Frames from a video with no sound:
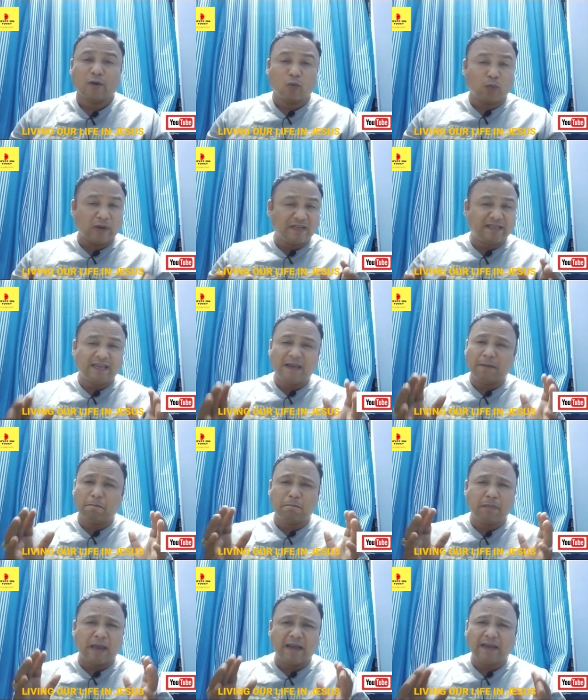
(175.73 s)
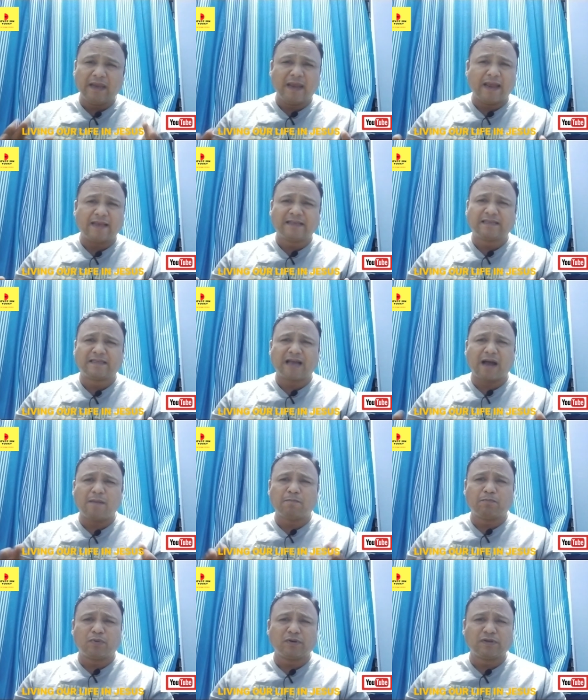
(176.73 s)
we see many
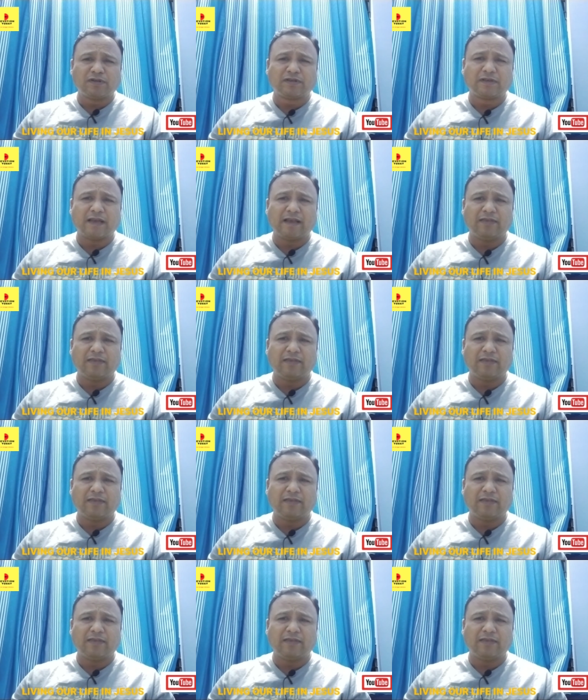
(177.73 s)
examples